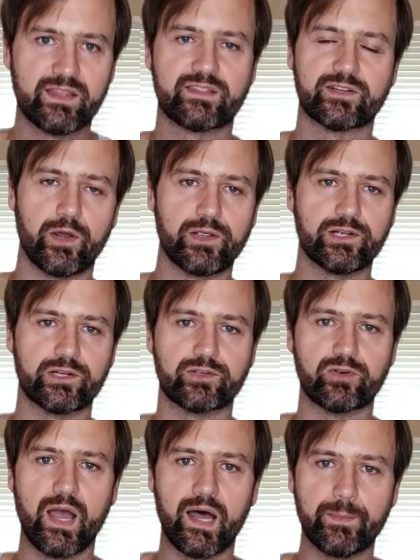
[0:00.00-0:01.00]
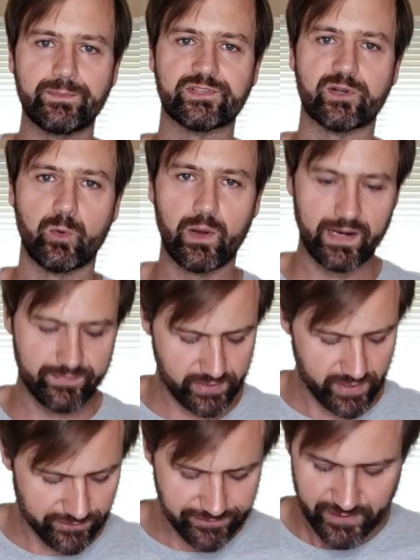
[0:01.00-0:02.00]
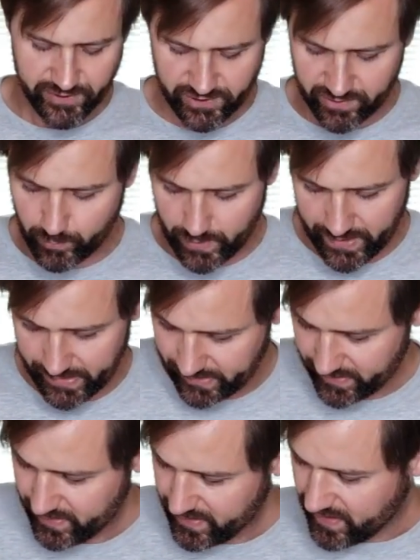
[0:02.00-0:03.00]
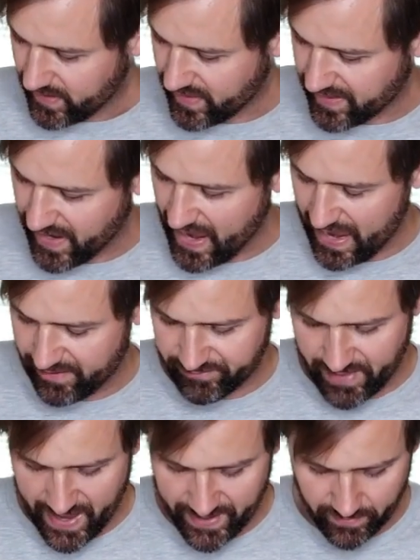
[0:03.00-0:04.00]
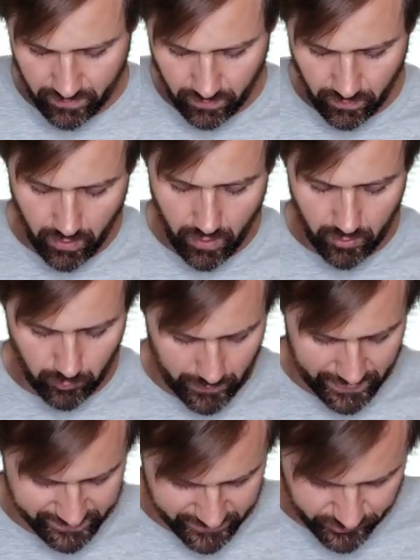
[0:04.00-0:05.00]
throw your grubs or whatever you're fishing with, to have that all with